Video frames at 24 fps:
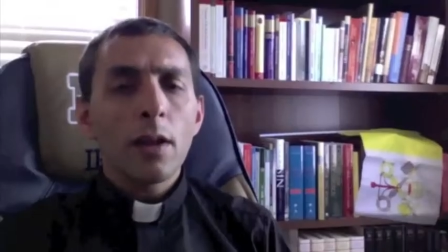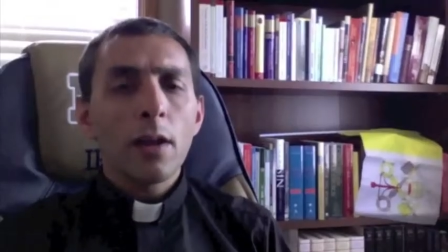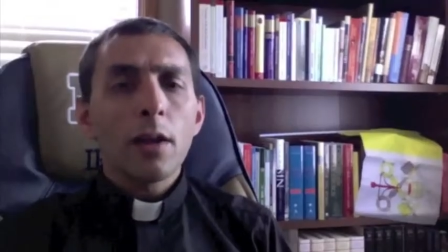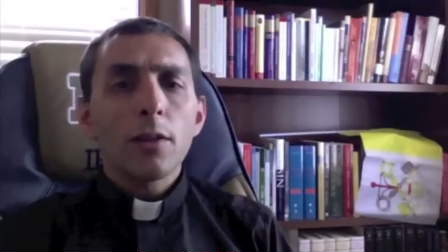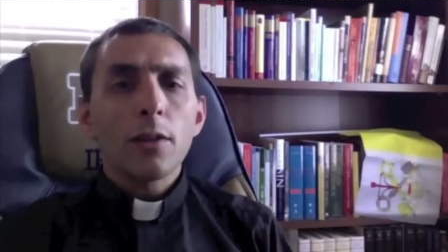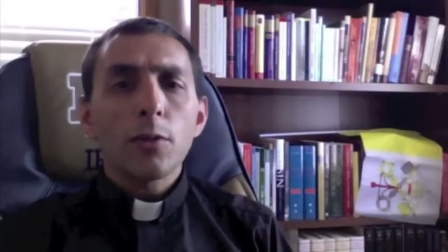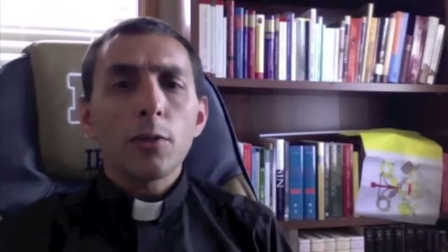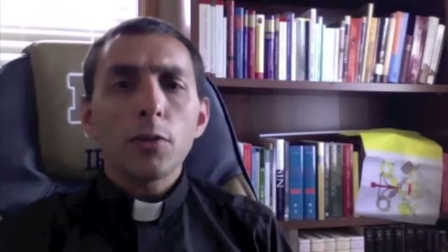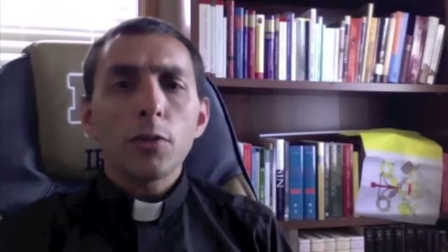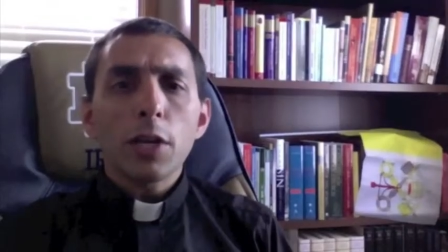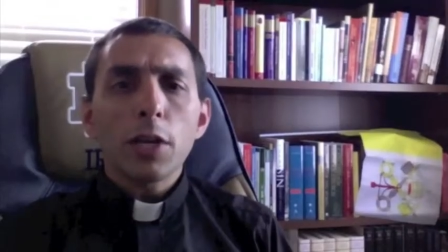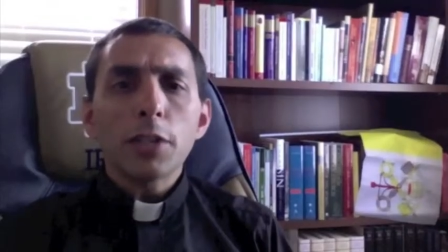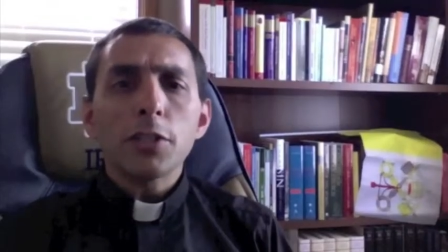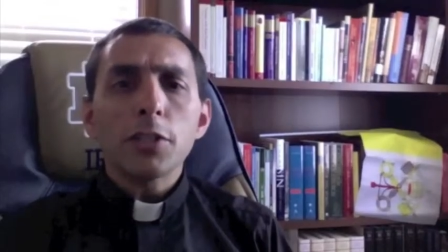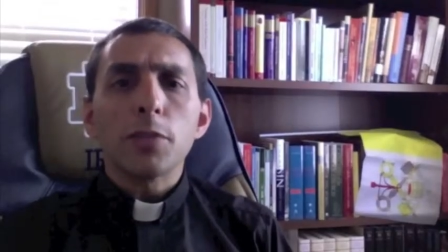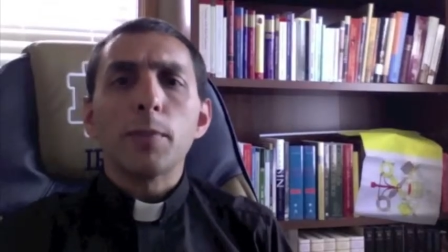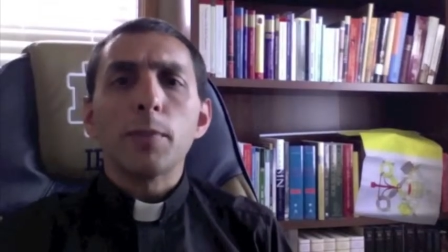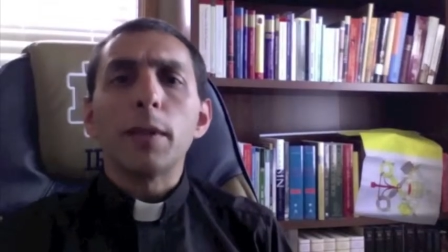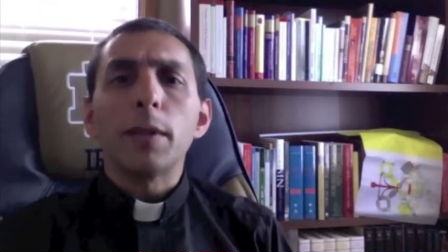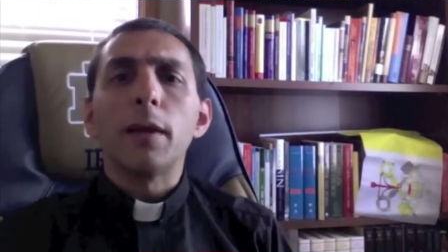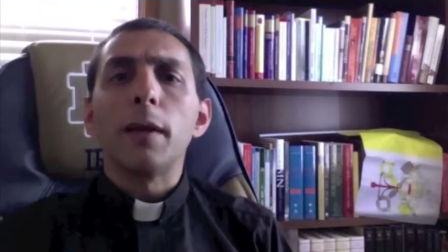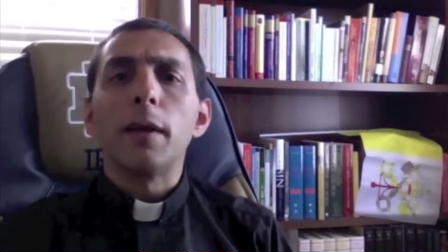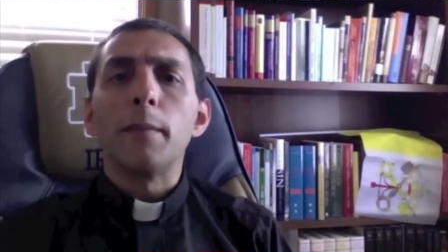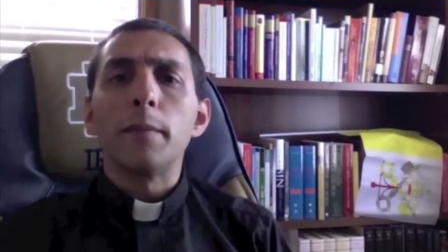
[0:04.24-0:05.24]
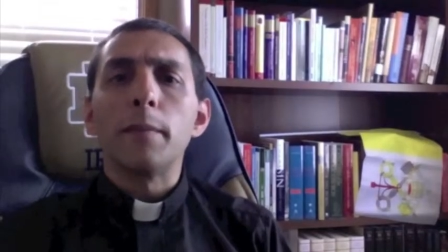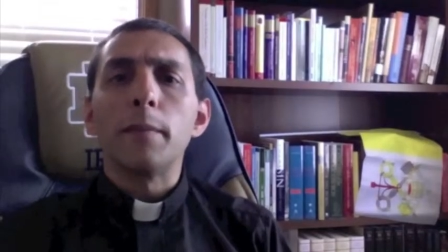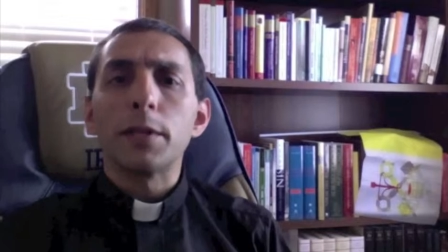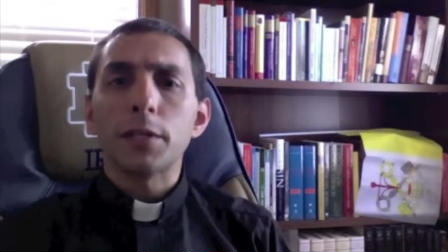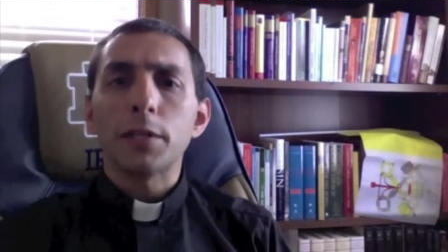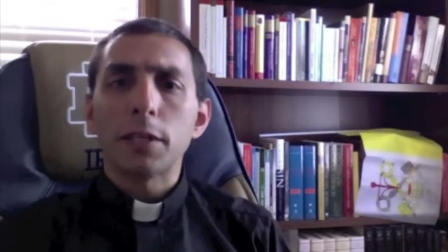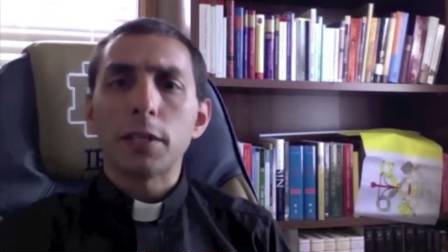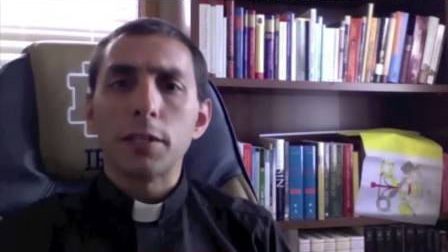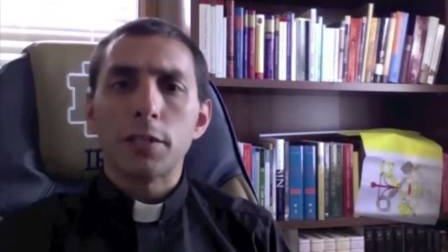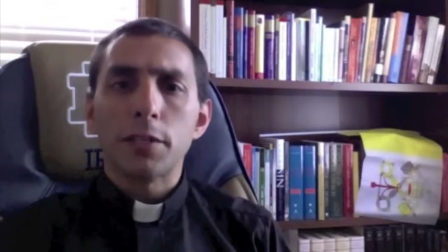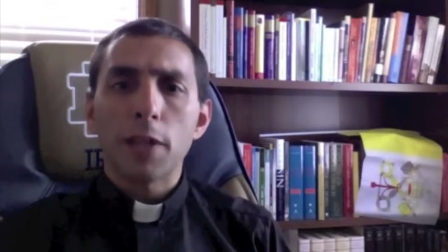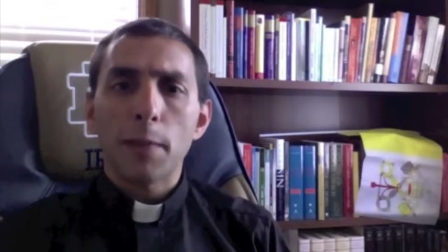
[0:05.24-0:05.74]
There tends to be a
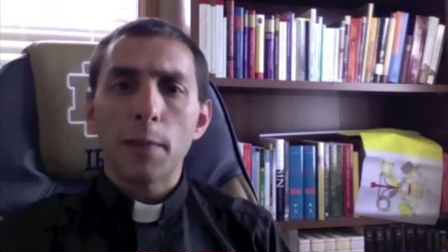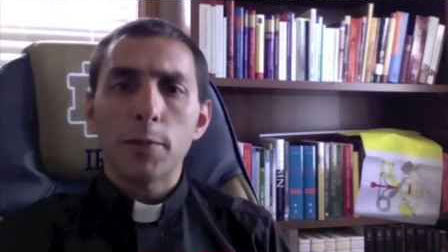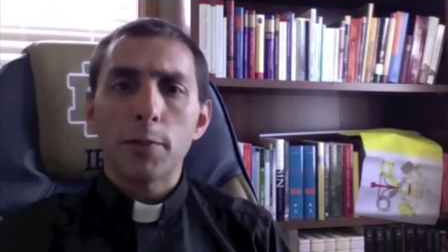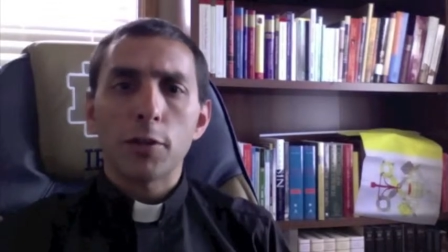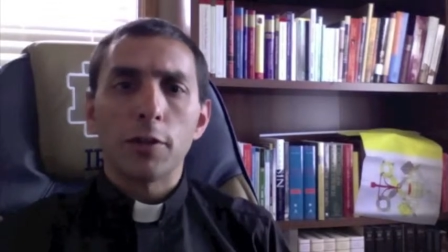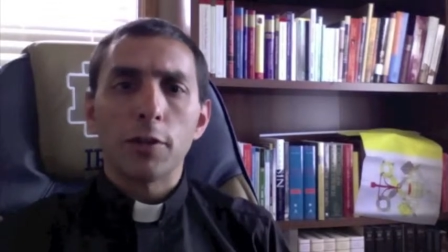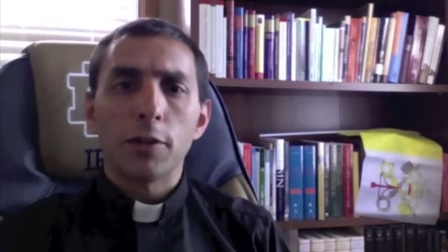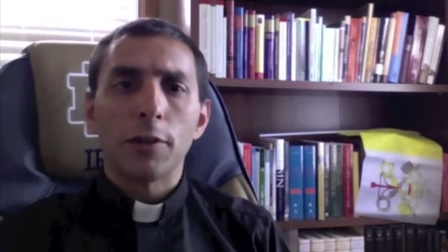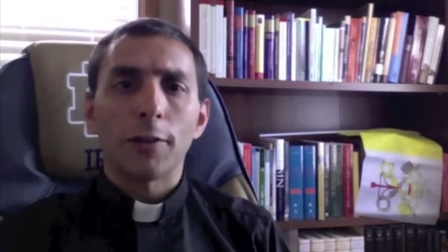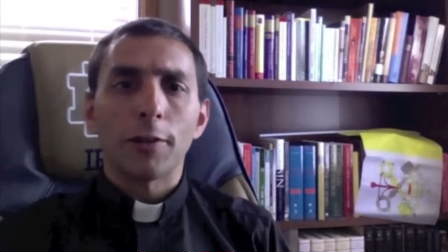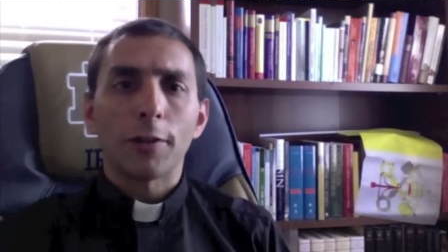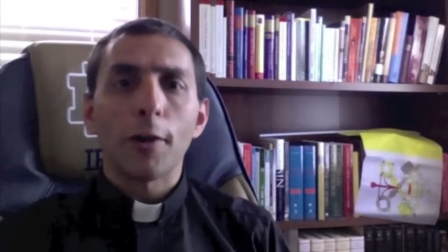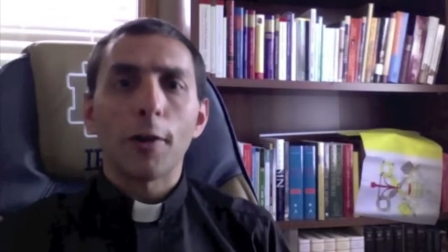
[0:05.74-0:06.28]
misconception in our